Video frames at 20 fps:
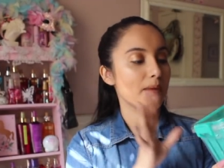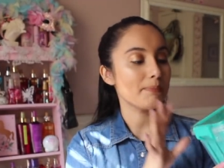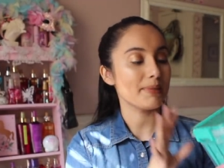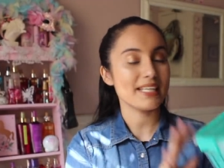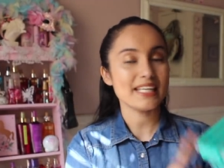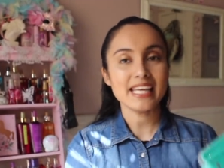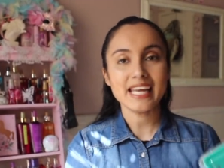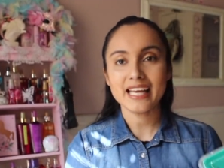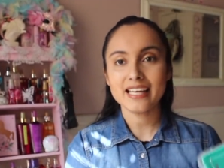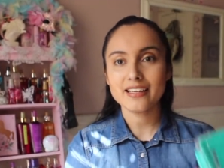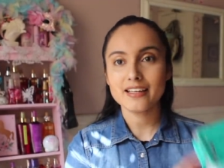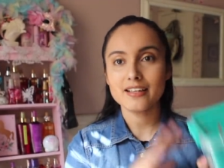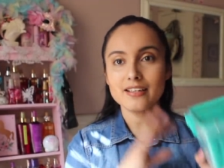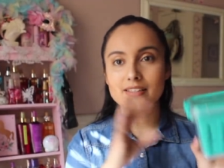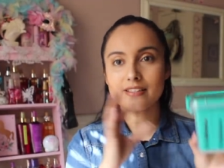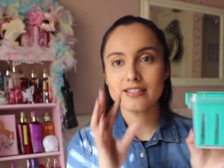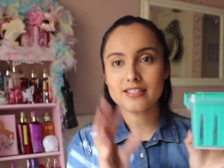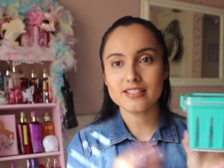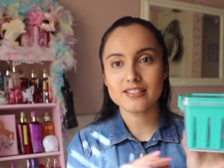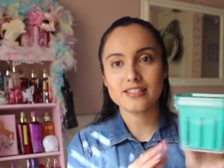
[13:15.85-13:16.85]

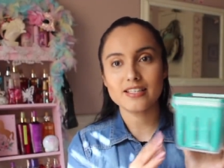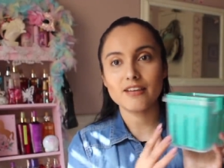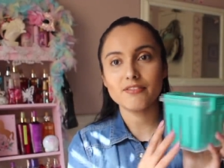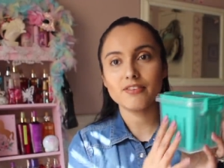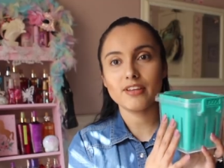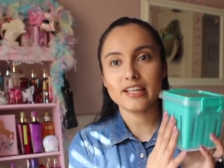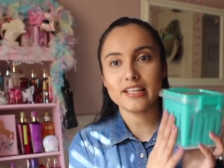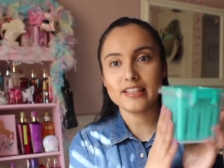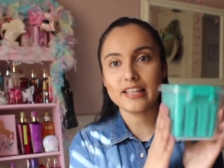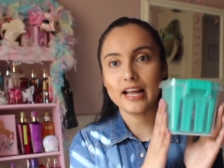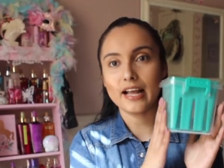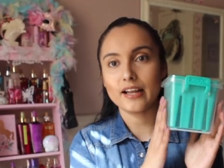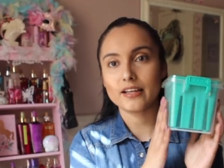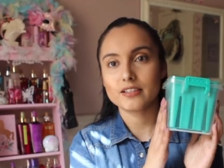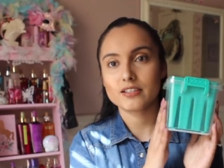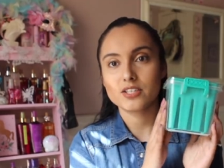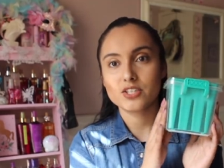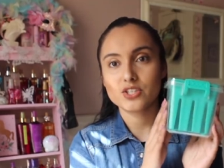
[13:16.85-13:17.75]
bananas, stuff like that,